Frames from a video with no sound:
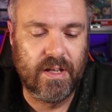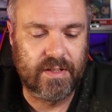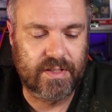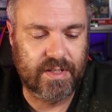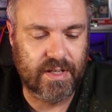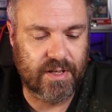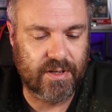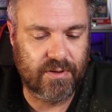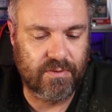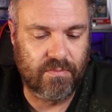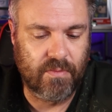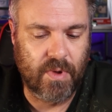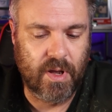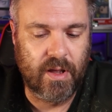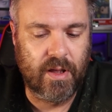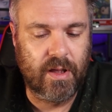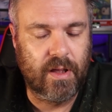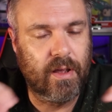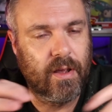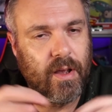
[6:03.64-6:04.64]
So
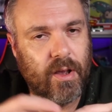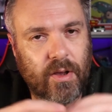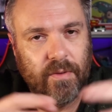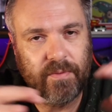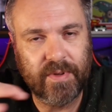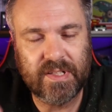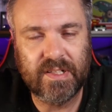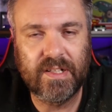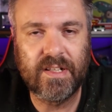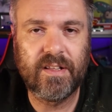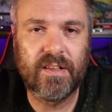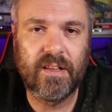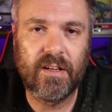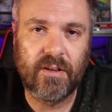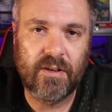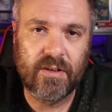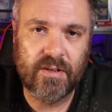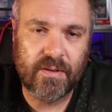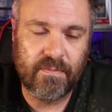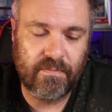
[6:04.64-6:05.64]
obviously, the
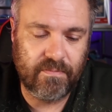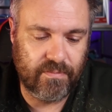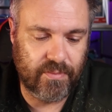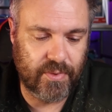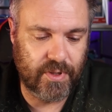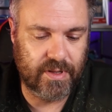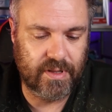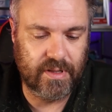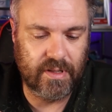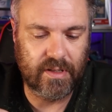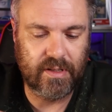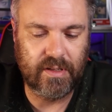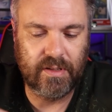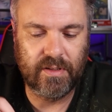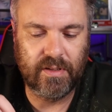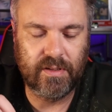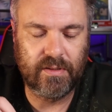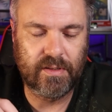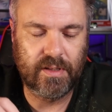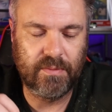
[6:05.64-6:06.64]
longer,
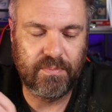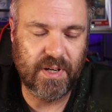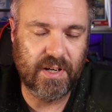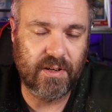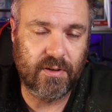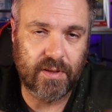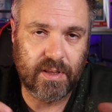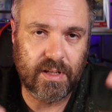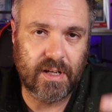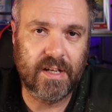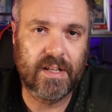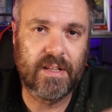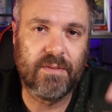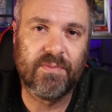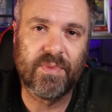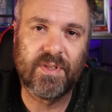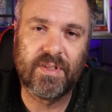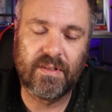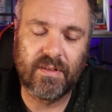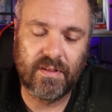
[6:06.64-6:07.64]
depending on the
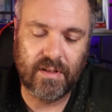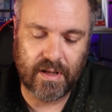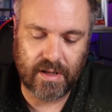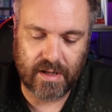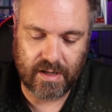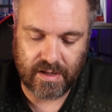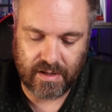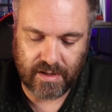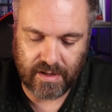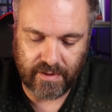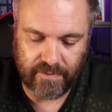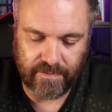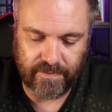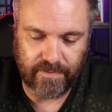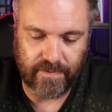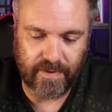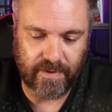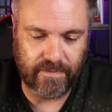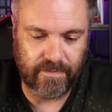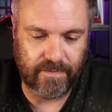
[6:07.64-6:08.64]
items, uh,
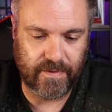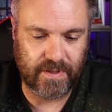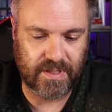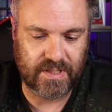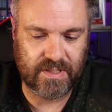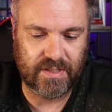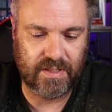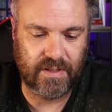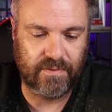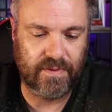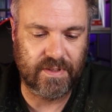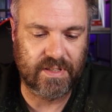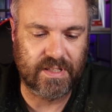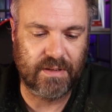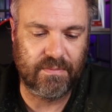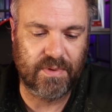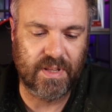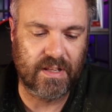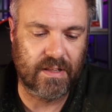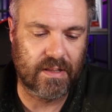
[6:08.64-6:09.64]
if if it's if it's
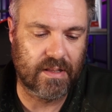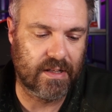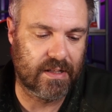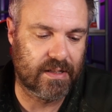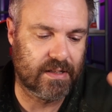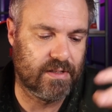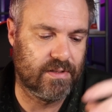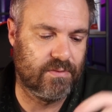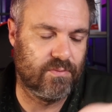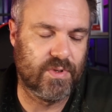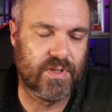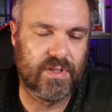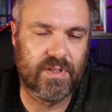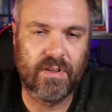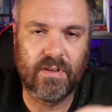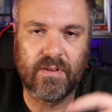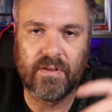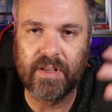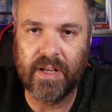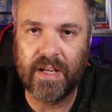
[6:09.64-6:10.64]
something that was
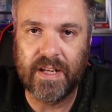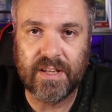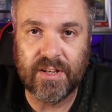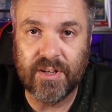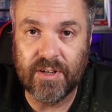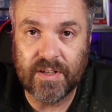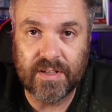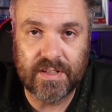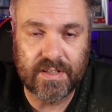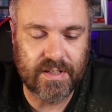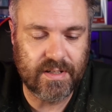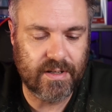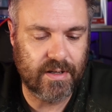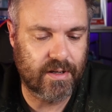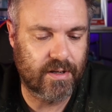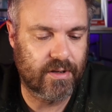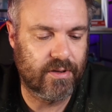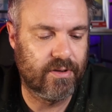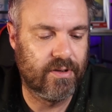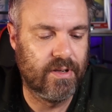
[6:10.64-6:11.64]
sold eight years
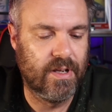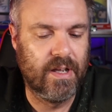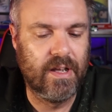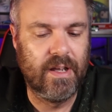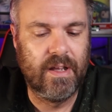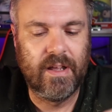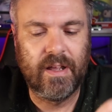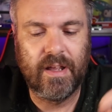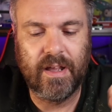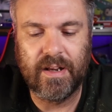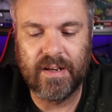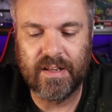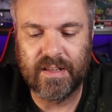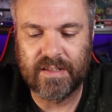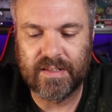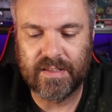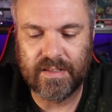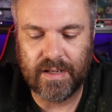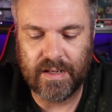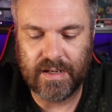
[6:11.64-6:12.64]
ago and
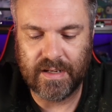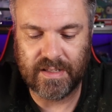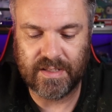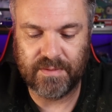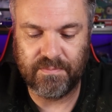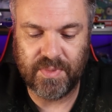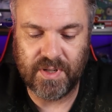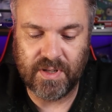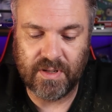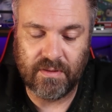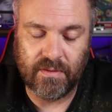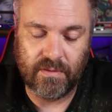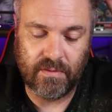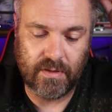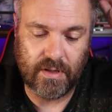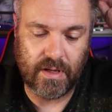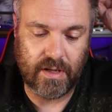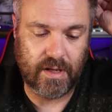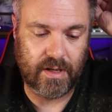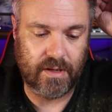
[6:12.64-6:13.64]
it's and it's been
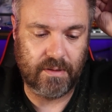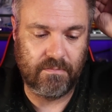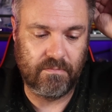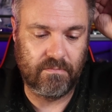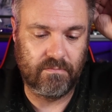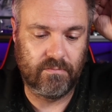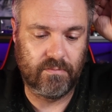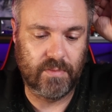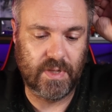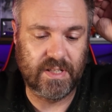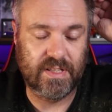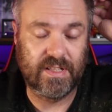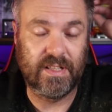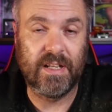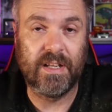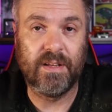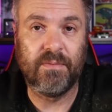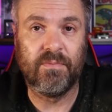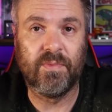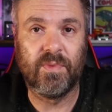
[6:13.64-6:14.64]
um, it's
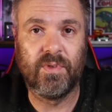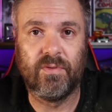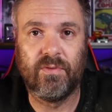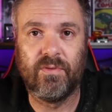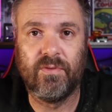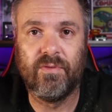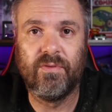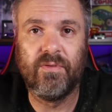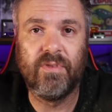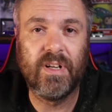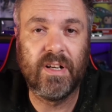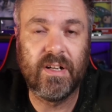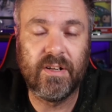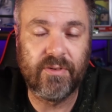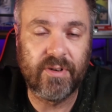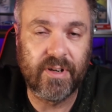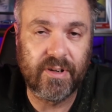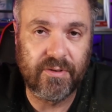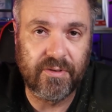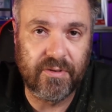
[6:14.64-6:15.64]
deemed
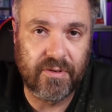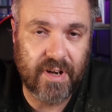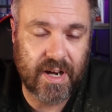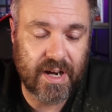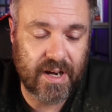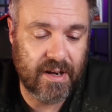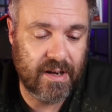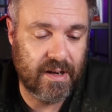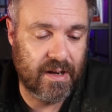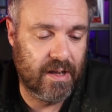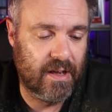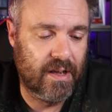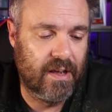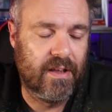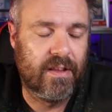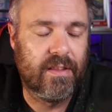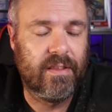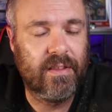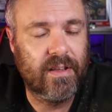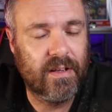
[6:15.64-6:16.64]
really really rare,
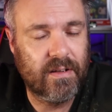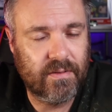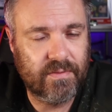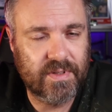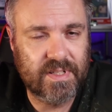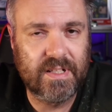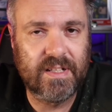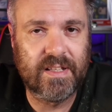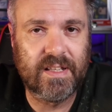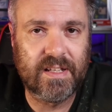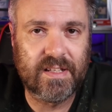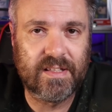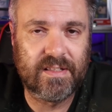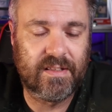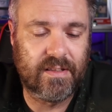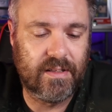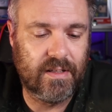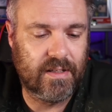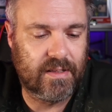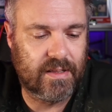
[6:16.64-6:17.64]
then obviously
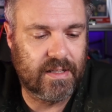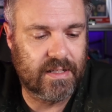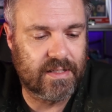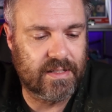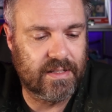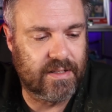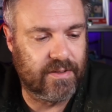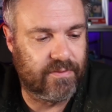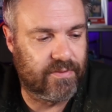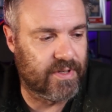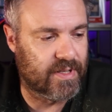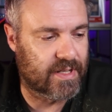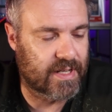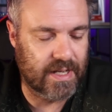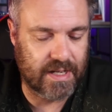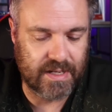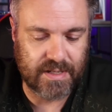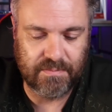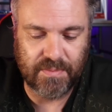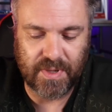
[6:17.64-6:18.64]
there's that's a different
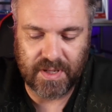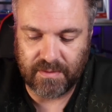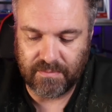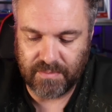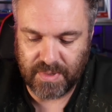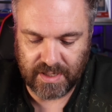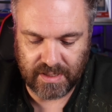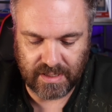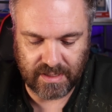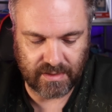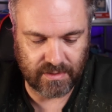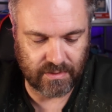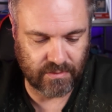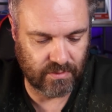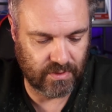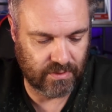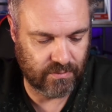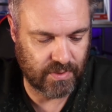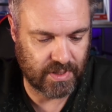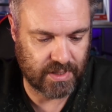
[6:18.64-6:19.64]
case. But but
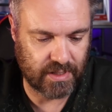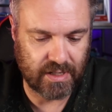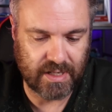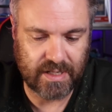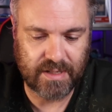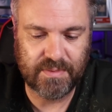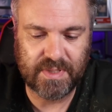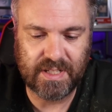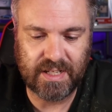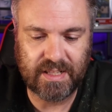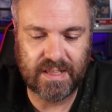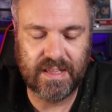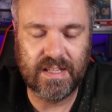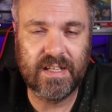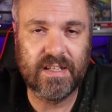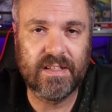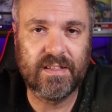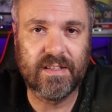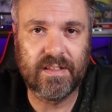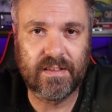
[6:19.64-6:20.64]
with items like
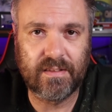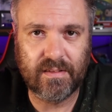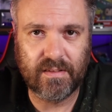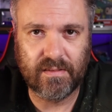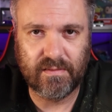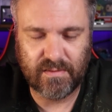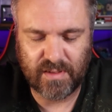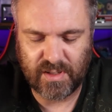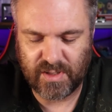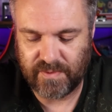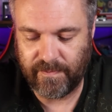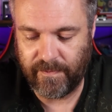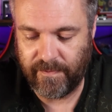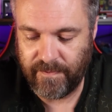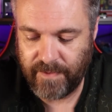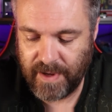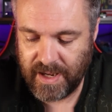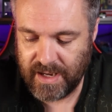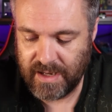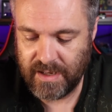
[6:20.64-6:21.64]
these that are
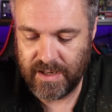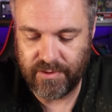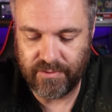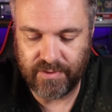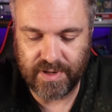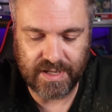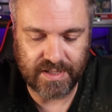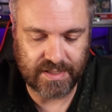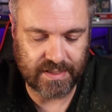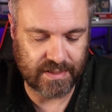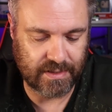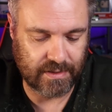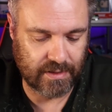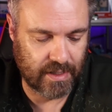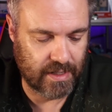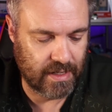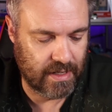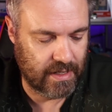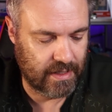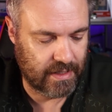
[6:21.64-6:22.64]
fairly recent,
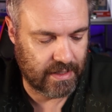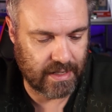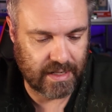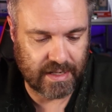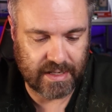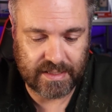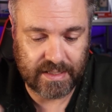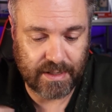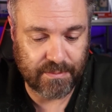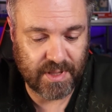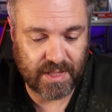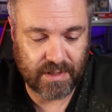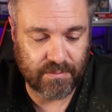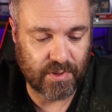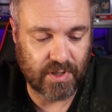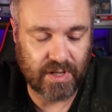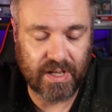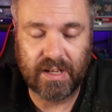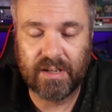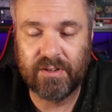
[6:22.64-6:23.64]
uh, some of
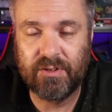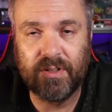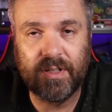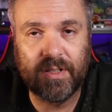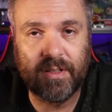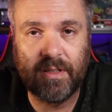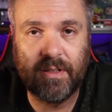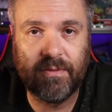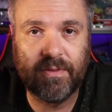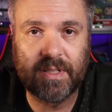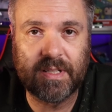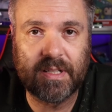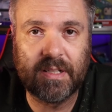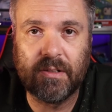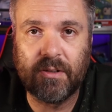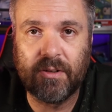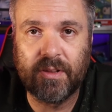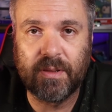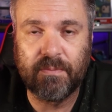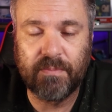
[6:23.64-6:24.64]
them are actually even
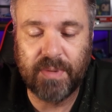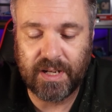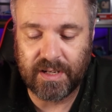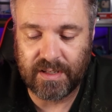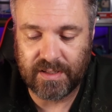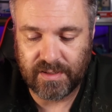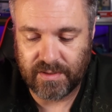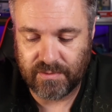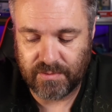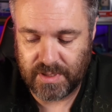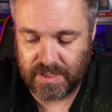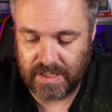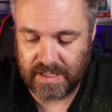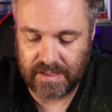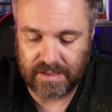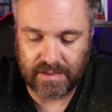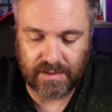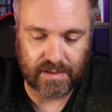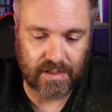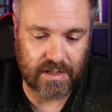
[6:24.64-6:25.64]
still on the peg. So I mean
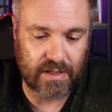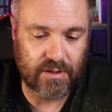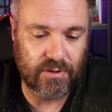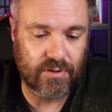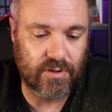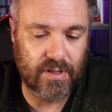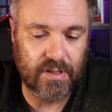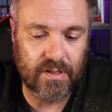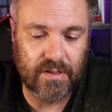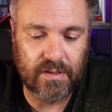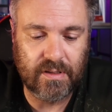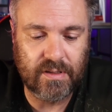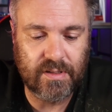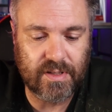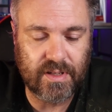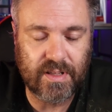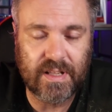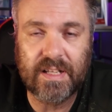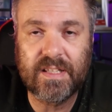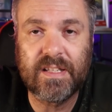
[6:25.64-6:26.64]
that, that you can,
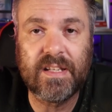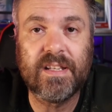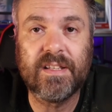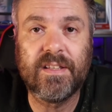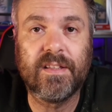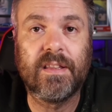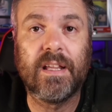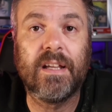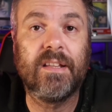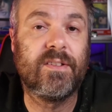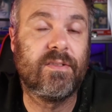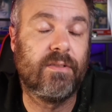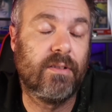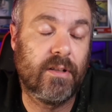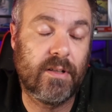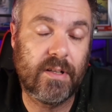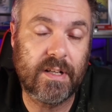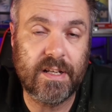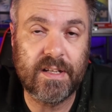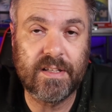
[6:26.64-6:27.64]
so that's easy. That's a
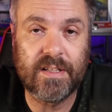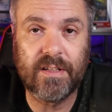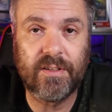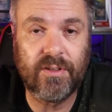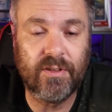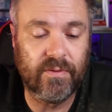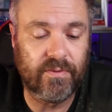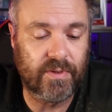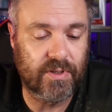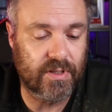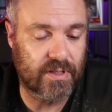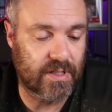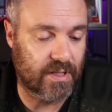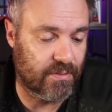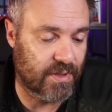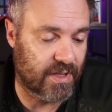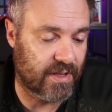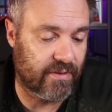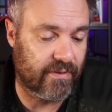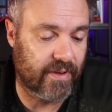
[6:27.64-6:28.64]
lot easier to
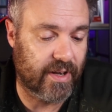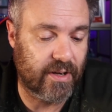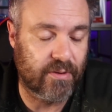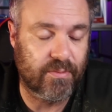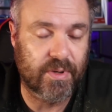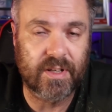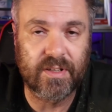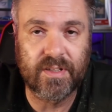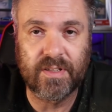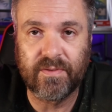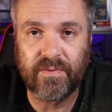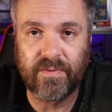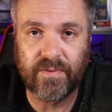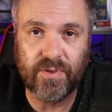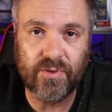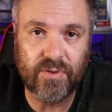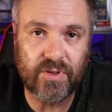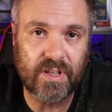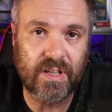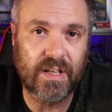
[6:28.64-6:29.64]
determine the value, because
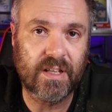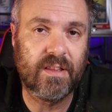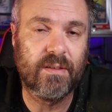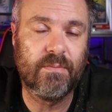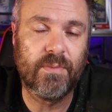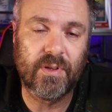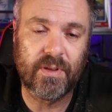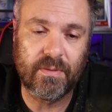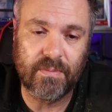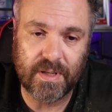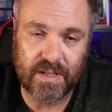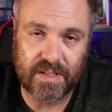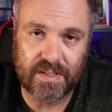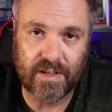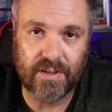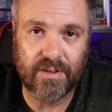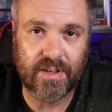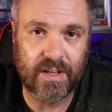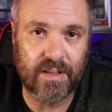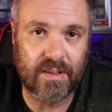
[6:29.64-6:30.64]
if you can get them on the peg,
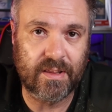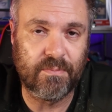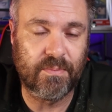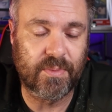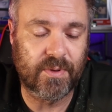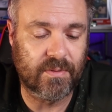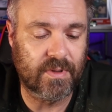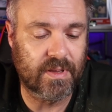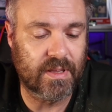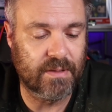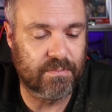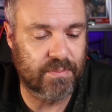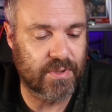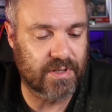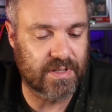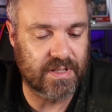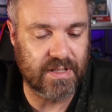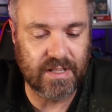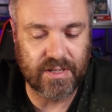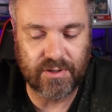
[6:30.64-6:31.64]
so can the the
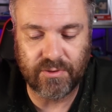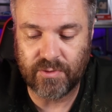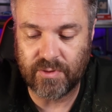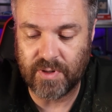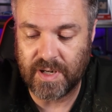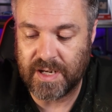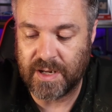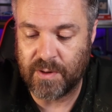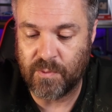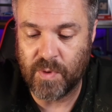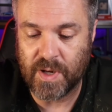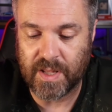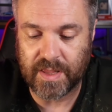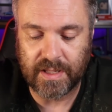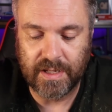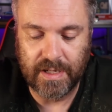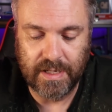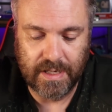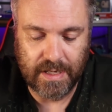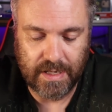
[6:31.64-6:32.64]
person that you're trading
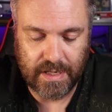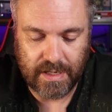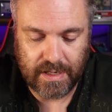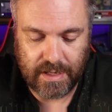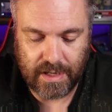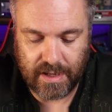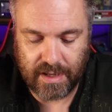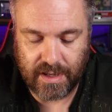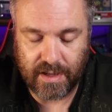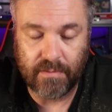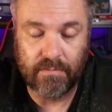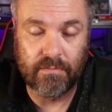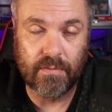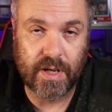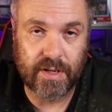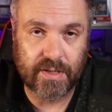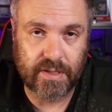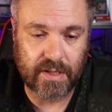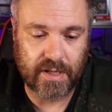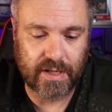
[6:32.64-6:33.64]
with, uh,
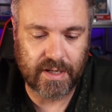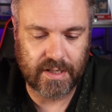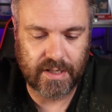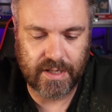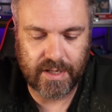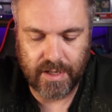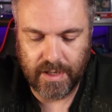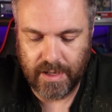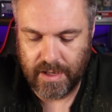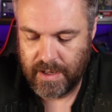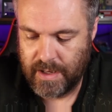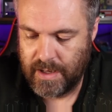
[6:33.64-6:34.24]
most likely.